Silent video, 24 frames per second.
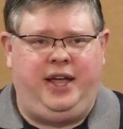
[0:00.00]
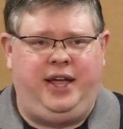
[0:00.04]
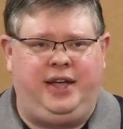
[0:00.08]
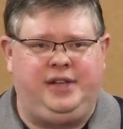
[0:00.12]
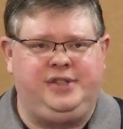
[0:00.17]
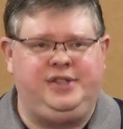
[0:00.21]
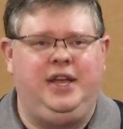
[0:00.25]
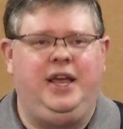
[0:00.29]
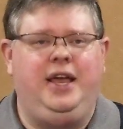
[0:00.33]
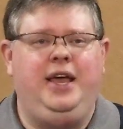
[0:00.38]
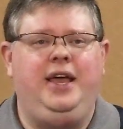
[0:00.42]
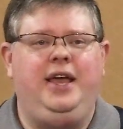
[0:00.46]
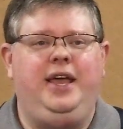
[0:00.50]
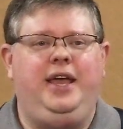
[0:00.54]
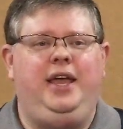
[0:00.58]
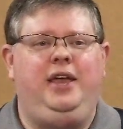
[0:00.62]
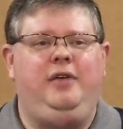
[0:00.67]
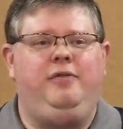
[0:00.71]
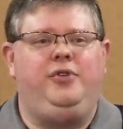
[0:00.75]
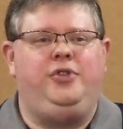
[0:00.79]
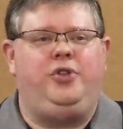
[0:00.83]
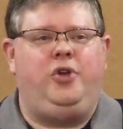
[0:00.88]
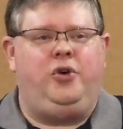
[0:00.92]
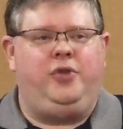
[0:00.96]
is,
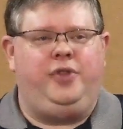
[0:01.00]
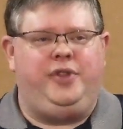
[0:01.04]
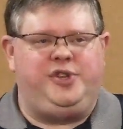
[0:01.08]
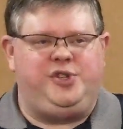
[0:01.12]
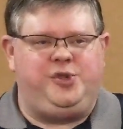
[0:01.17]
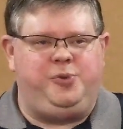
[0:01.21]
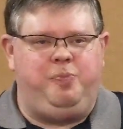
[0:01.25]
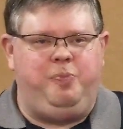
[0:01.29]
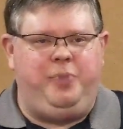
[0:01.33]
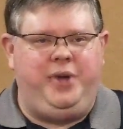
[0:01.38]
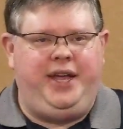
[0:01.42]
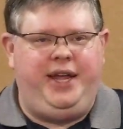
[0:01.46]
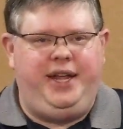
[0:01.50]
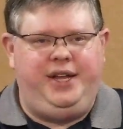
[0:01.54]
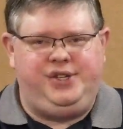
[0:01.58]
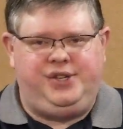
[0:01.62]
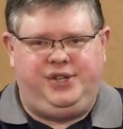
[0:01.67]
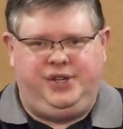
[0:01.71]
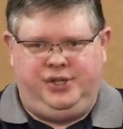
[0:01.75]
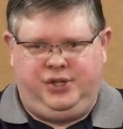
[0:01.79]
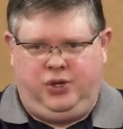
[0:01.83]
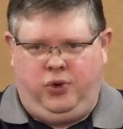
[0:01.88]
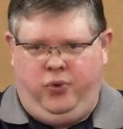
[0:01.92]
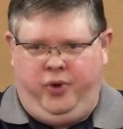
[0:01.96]
even though this beast
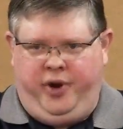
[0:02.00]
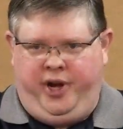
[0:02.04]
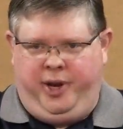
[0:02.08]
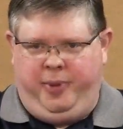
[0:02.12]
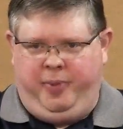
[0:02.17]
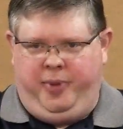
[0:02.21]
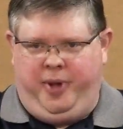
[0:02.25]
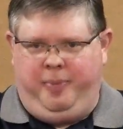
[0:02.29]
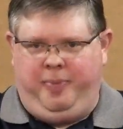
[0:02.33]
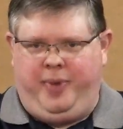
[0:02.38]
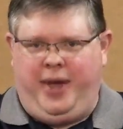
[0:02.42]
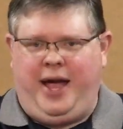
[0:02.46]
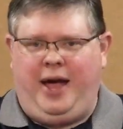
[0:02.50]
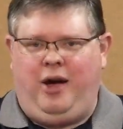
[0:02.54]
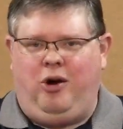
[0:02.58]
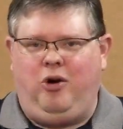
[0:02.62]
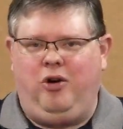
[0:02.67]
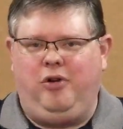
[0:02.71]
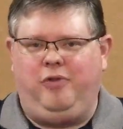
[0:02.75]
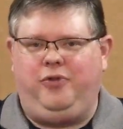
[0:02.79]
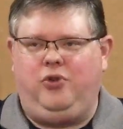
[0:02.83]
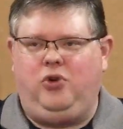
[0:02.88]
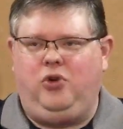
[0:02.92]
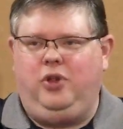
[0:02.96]
is going to be
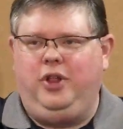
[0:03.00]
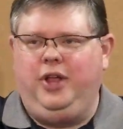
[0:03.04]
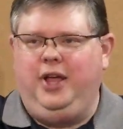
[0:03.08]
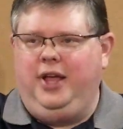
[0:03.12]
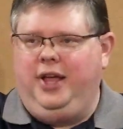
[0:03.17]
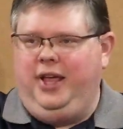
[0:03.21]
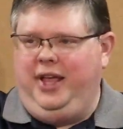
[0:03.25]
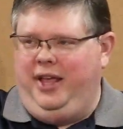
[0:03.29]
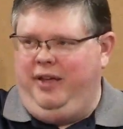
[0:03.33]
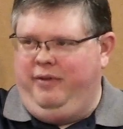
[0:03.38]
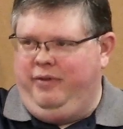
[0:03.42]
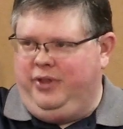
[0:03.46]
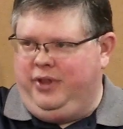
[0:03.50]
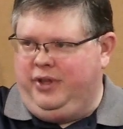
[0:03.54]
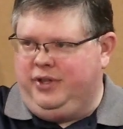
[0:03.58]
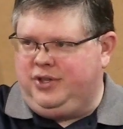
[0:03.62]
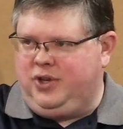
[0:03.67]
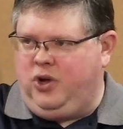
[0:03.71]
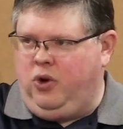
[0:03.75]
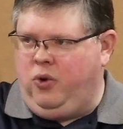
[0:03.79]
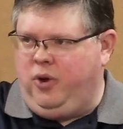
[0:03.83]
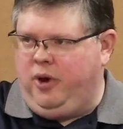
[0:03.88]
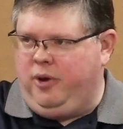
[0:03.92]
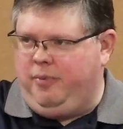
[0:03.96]
powerful, even though it's
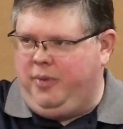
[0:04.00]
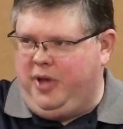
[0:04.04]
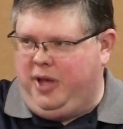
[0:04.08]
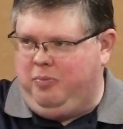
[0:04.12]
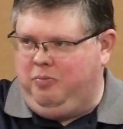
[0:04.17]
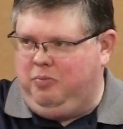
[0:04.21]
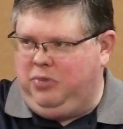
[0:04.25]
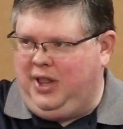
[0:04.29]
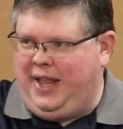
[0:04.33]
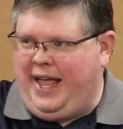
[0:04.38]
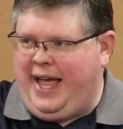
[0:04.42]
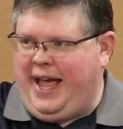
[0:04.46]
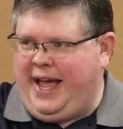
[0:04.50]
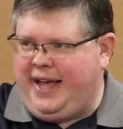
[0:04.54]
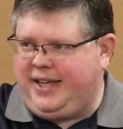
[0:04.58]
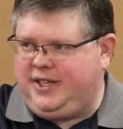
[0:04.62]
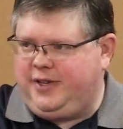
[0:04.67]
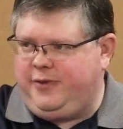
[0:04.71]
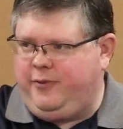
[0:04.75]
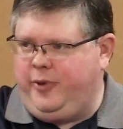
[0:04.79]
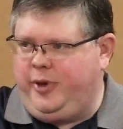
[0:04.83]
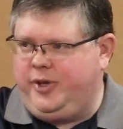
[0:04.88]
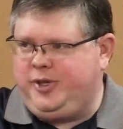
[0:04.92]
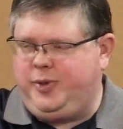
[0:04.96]
going to be
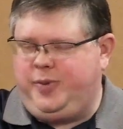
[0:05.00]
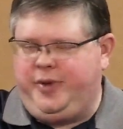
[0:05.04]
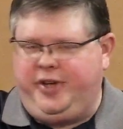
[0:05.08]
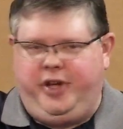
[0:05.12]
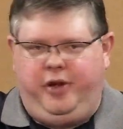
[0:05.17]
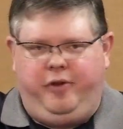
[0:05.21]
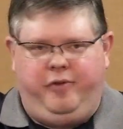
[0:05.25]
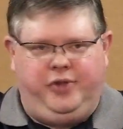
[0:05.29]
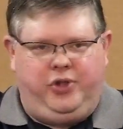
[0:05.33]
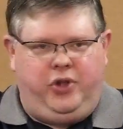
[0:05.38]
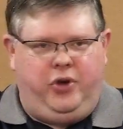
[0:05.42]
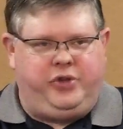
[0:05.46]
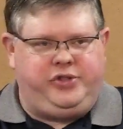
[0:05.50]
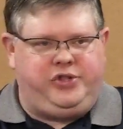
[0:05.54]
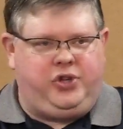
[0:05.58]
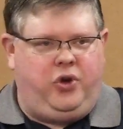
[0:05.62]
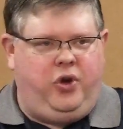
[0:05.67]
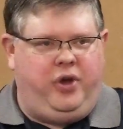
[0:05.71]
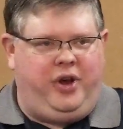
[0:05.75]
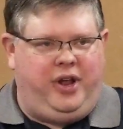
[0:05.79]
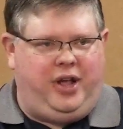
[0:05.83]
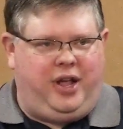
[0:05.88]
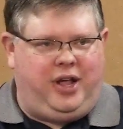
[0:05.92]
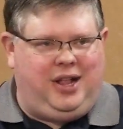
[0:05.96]
blasphemous, even though it's
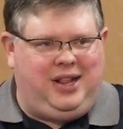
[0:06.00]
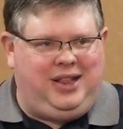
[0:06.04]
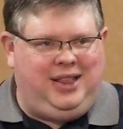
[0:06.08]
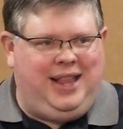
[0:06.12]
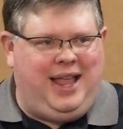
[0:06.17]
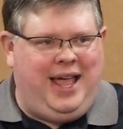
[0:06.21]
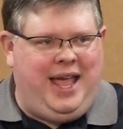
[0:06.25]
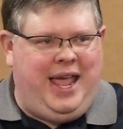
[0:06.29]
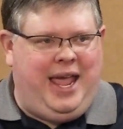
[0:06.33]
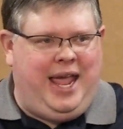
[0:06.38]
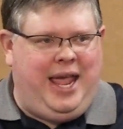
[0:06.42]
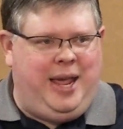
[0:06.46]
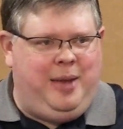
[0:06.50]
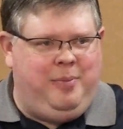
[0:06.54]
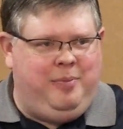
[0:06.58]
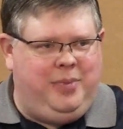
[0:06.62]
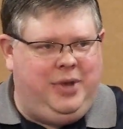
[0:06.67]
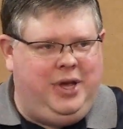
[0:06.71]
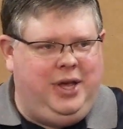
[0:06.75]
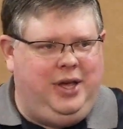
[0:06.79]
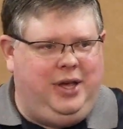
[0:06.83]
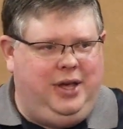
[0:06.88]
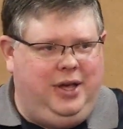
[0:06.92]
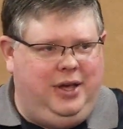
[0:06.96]
going to claim
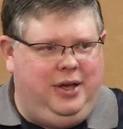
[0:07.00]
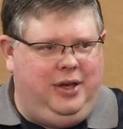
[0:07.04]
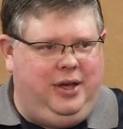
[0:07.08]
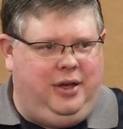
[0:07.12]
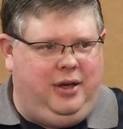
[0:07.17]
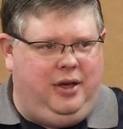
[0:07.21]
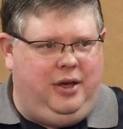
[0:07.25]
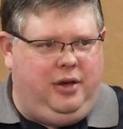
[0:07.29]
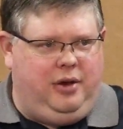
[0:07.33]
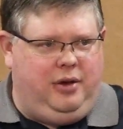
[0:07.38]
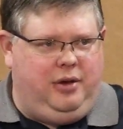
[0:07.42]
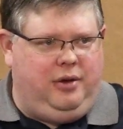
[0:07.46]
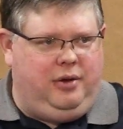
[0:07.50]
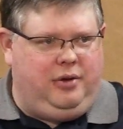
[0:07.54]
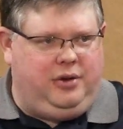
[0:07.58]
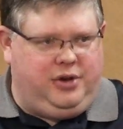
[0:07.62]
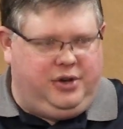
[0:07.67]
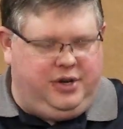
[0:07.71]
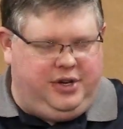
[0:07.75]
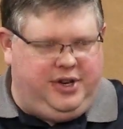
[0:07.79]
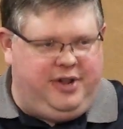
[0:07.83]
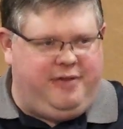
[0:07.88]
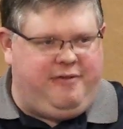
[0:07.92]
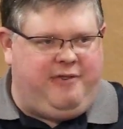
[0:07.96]

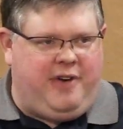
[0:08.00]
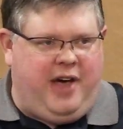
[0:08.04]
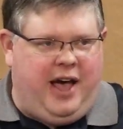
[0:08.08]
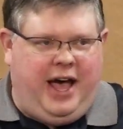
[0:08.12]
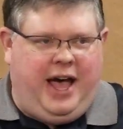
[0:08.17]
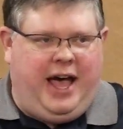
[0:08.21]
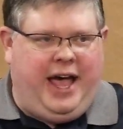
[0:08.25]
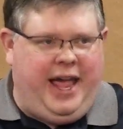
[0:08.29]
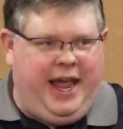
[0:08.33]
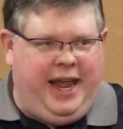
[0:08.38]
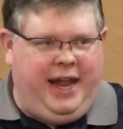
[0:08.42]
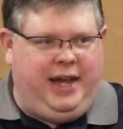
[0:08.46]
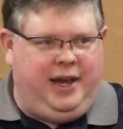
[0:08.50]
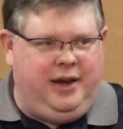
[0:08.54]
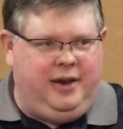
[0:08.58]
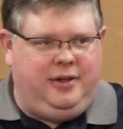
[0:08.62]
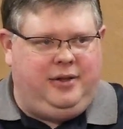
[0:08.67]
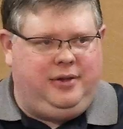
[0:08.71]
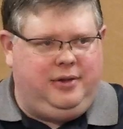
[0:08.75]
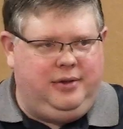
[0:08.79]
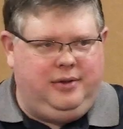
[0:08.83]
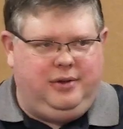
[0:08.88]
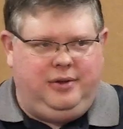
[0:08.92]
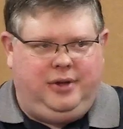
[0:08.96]
divine
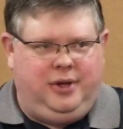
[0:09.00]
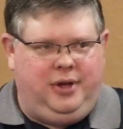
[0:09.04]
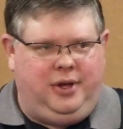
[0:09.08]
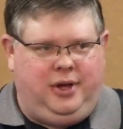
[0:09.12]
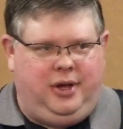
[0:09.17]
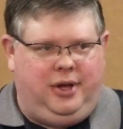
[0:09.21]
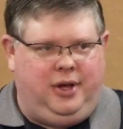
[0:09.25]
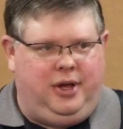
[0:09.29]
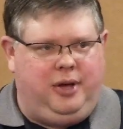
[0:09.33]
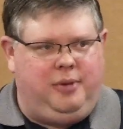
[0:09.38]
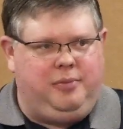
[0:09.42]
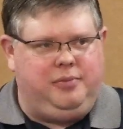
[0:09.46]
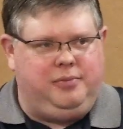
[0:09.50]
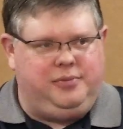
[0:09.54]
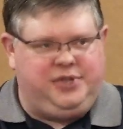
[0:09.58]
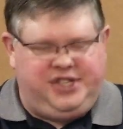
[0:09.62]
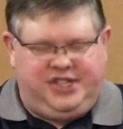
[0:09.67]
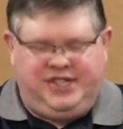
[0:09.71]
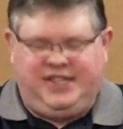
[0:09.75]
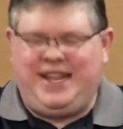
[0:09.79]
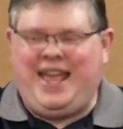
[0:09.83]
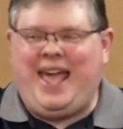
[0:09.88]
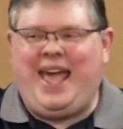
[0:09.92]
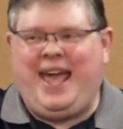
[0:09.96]

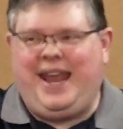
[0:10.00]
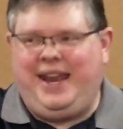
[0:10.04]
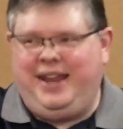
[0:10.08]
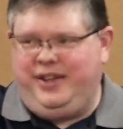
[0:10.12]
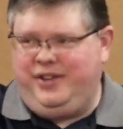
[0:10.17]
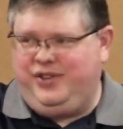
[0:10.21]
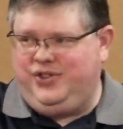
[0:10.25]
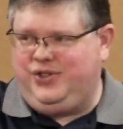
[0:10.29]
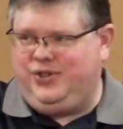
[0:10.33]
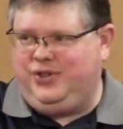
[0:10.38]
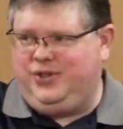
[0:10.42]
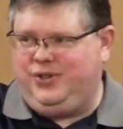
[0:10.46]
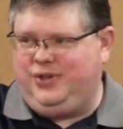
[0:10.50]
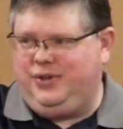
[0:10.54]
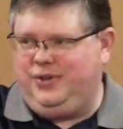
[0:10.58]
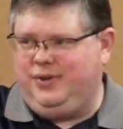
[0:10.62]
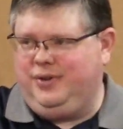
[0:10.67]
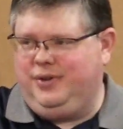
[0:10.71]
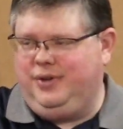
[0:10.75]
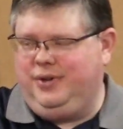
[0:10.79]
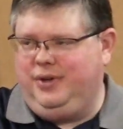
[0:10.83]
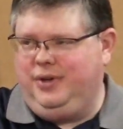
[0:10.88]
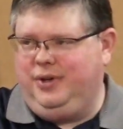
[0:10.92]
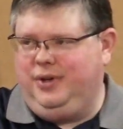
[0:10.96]
status,
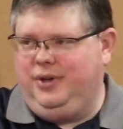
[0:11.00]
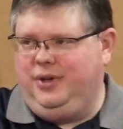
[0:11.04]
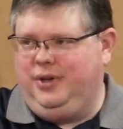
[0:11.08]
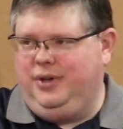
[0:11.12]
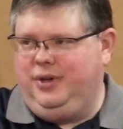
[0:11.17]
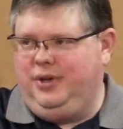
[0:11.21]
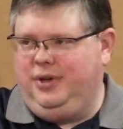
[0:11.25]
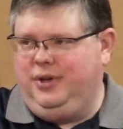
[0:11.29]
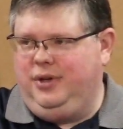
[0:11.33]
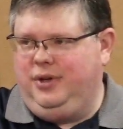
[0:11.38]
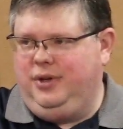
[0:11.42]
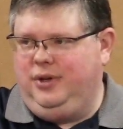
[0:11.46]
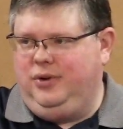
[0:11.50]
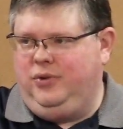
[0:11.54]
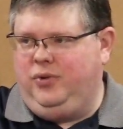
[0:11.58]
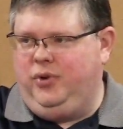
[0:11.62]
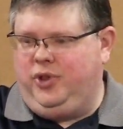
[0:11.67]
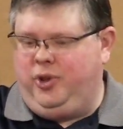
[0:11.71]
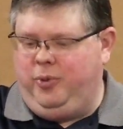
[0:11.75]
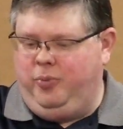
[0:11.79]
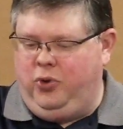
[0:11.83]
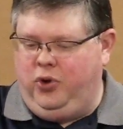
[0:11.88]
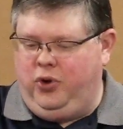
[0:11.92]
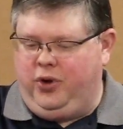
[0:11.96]
what
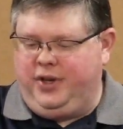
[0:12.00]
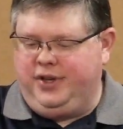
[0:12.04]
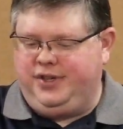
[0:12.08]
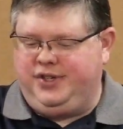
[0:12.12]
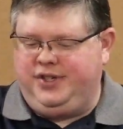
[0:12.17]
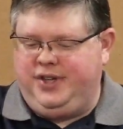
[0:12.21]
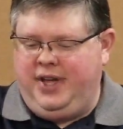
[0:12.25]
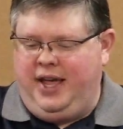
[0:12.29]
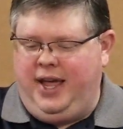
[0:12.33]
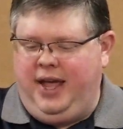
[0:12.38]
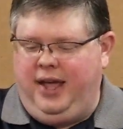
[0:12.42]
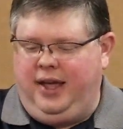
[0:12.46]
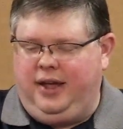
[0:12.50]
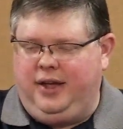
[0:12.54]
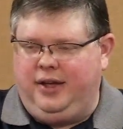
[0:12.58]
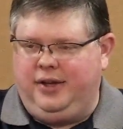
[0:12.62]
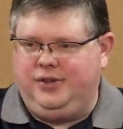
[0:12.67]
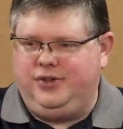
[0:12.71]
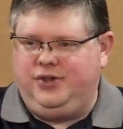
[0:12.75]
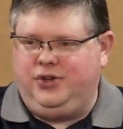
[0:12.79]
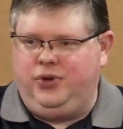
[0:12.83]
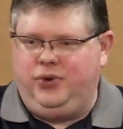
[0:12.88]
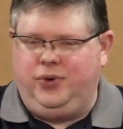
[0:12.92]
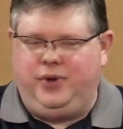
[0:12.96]
the book is saying
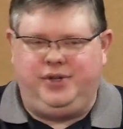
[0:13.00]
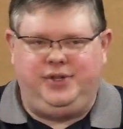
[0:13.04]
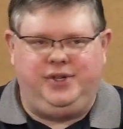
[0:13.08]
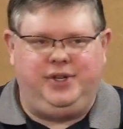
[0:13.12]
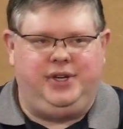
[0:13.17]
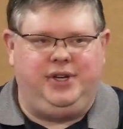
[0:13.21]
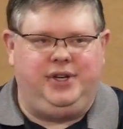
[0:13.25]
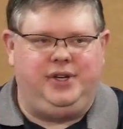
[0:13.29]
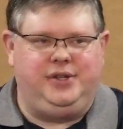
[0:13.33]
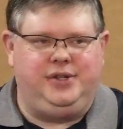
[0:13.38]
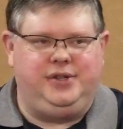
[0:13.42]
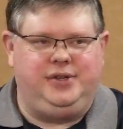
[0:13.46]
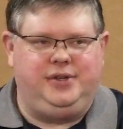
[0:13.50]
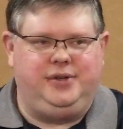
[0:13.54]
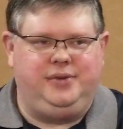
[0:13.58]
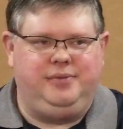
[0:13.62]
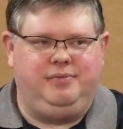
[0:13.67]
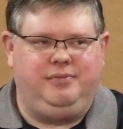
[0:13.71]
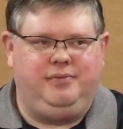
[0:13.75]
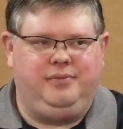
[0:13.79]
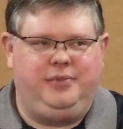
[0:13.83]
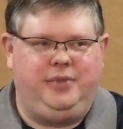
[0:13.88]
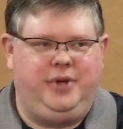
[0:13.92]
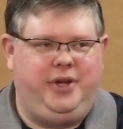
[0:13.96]
to us is,
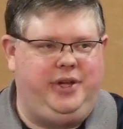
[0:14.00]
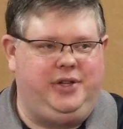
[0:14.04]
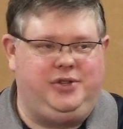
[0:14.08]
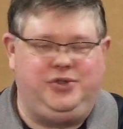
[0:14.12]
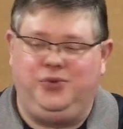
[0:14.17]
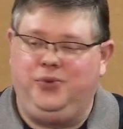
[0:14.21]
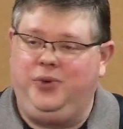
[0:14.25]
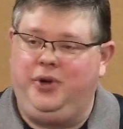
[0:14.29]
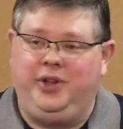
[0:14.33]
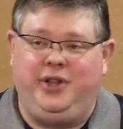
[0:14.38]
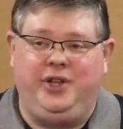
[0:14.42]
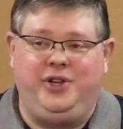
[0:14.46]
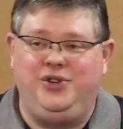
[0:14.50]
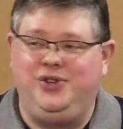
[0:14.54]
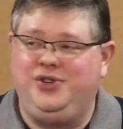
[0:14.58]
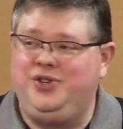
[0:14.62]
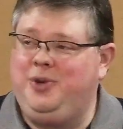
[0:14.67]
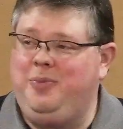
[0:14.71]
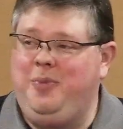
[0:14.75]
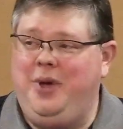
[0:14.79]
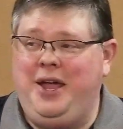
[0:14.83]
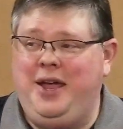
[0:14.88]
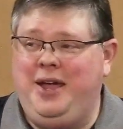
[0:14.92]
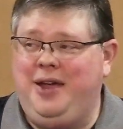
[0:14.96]
it's really just a
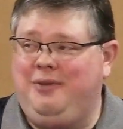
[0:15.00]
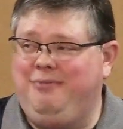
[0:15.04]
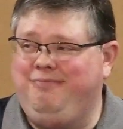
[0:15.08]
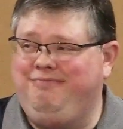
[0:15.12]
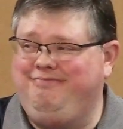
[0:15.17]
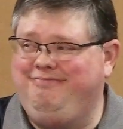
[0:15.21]
man.